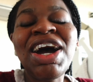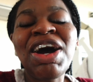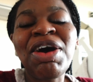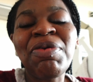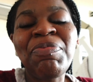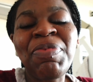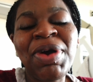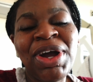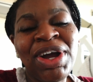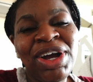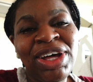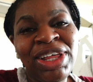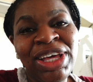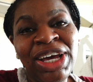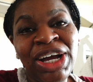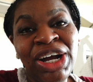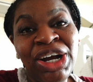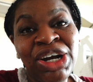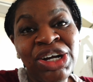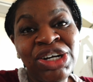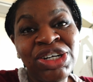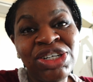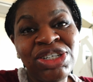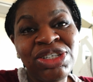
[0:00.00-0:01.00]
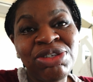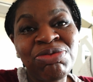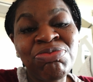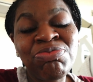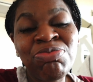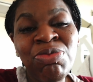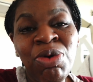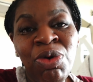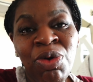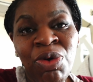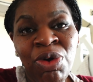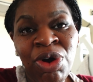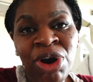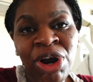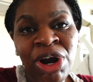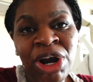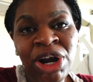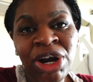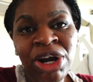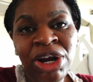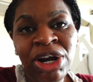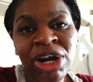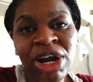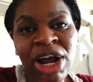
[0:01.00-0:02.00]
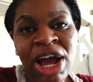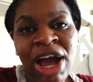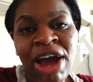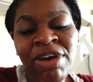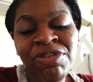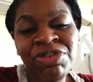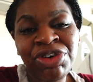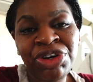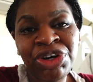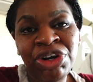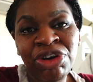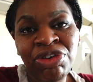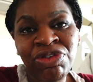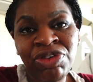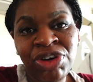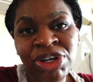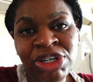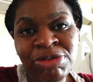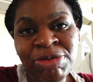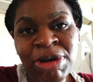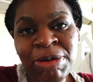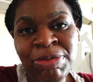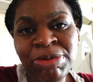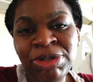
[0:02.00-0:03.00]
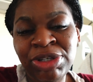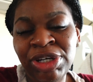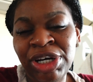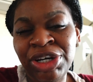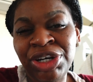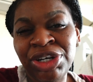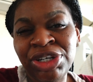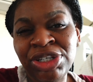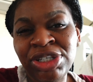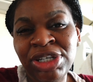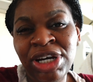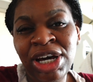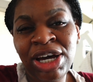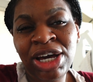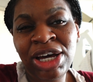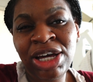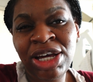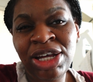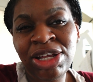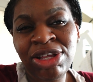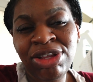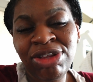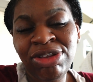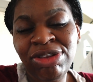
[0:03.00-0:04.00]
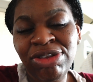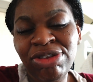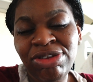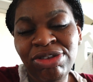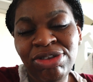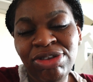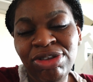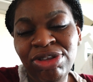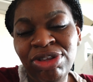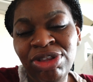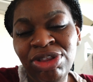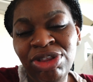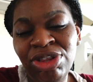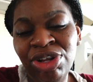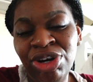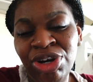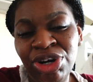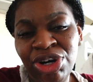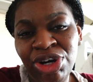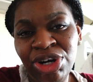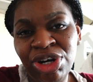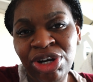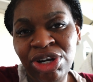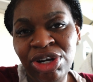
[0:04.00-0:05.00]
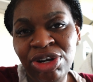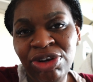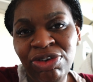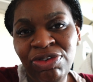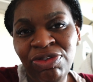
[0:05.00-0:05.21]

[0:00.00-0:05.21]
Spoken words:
Apparently it hurts more after your first baby, so like your second and third,